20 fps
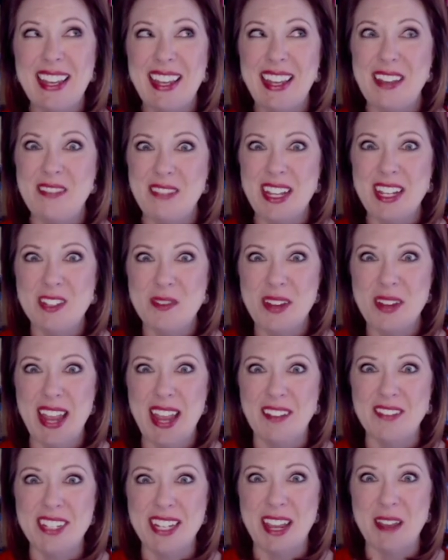It means we
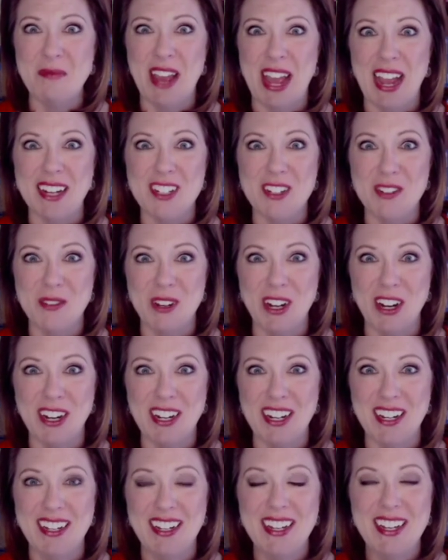have to get back to
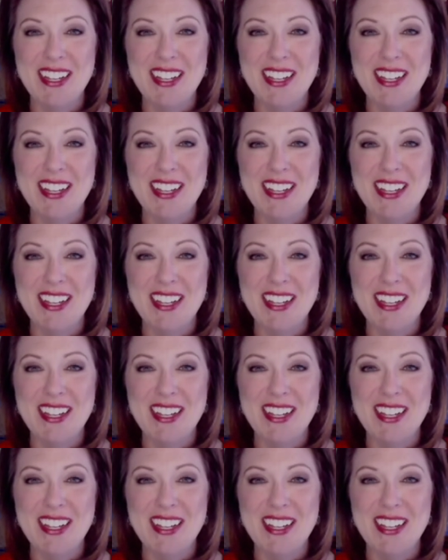work.